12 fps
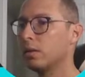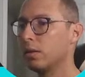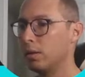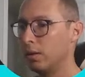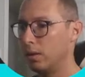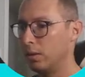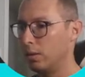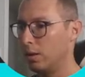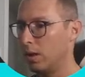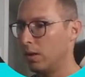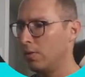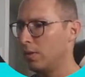And
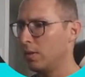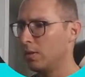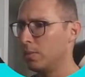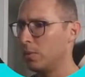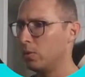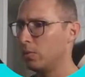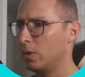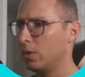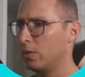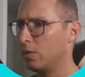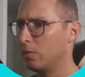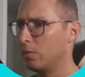everything seems to be
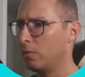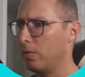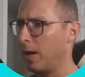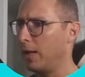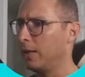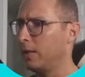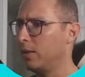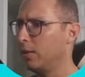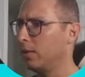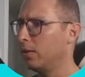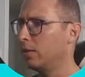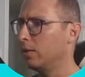fine
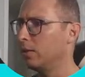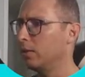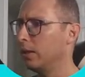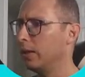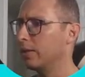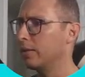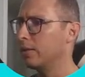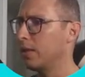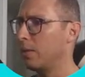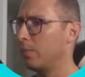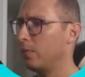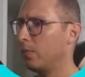here,
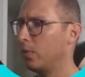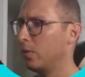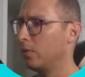except for the